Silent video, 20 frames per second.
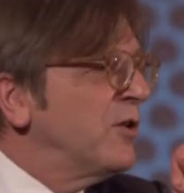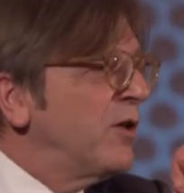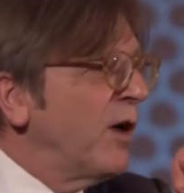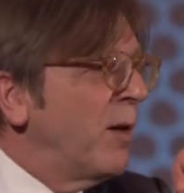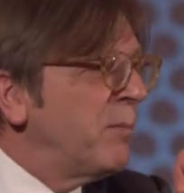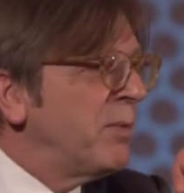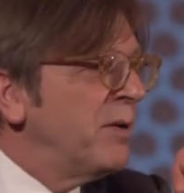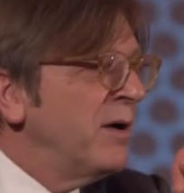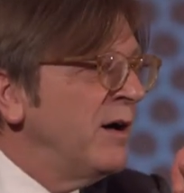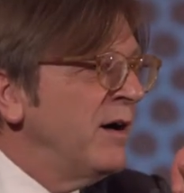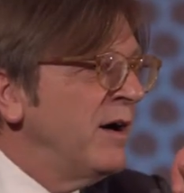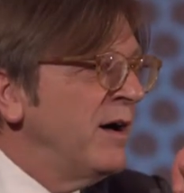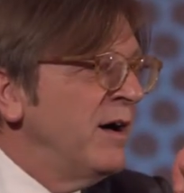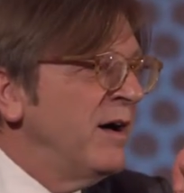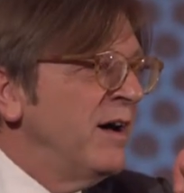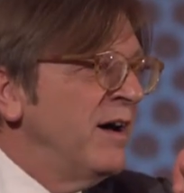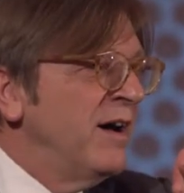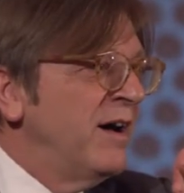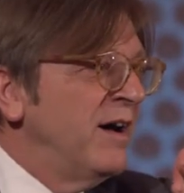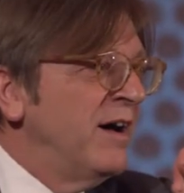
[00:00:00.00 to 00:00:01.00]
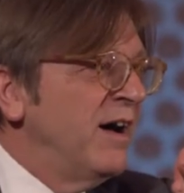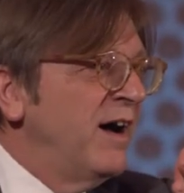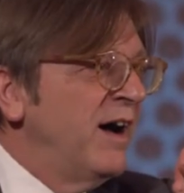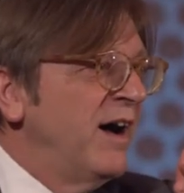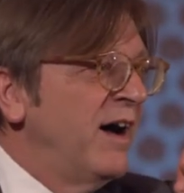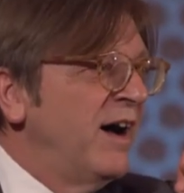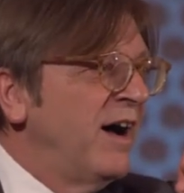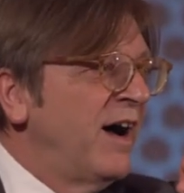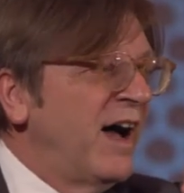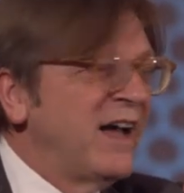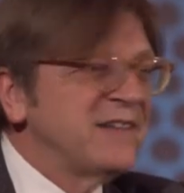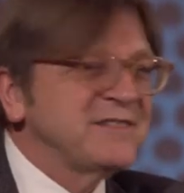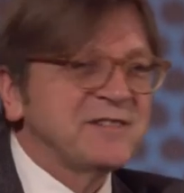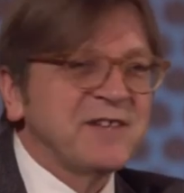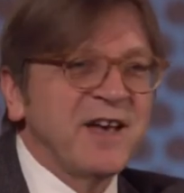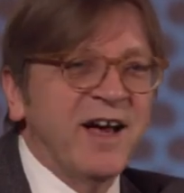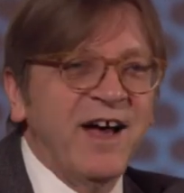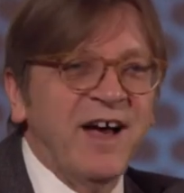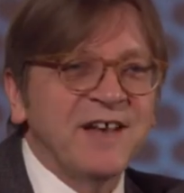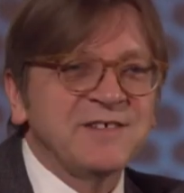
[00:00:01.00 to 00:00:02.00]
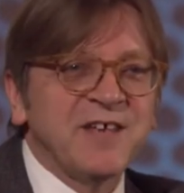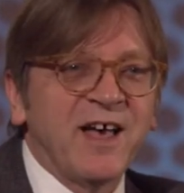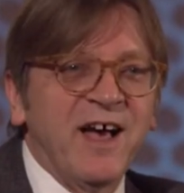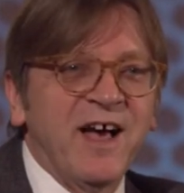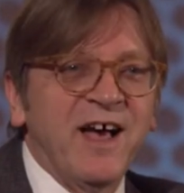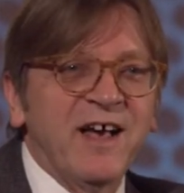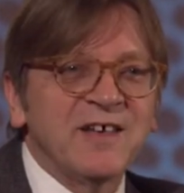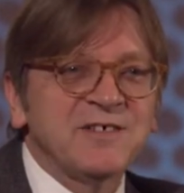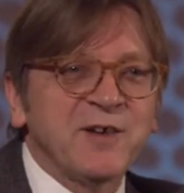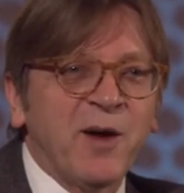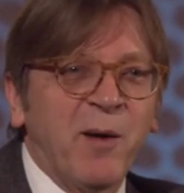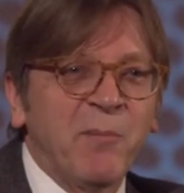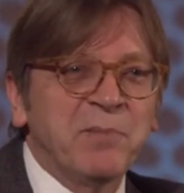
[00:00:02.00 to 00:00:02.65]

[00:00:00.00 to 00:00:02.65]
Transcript: to Europe as